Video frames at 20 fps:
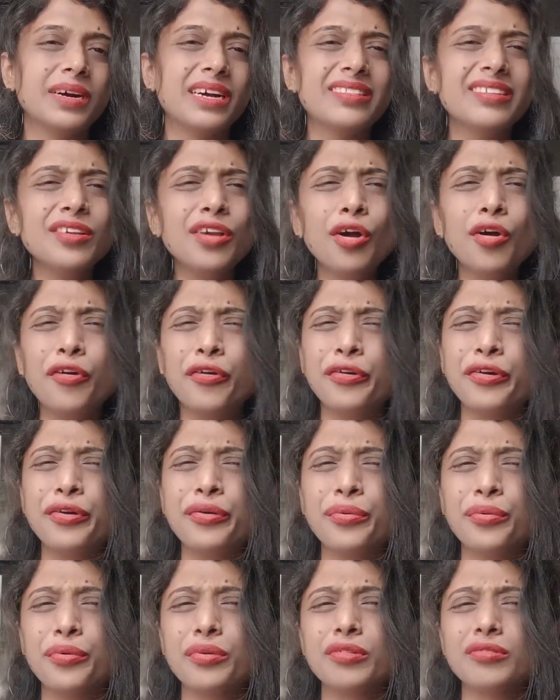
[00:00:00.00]
I think I already
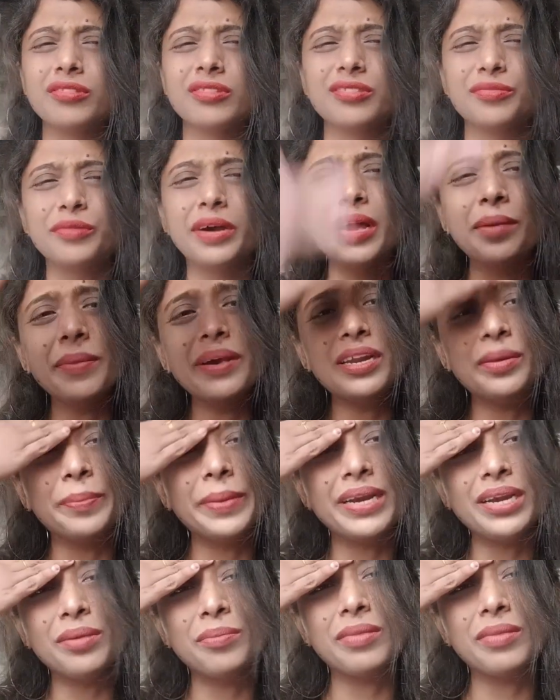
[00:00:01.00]
told you this. Why am I repeating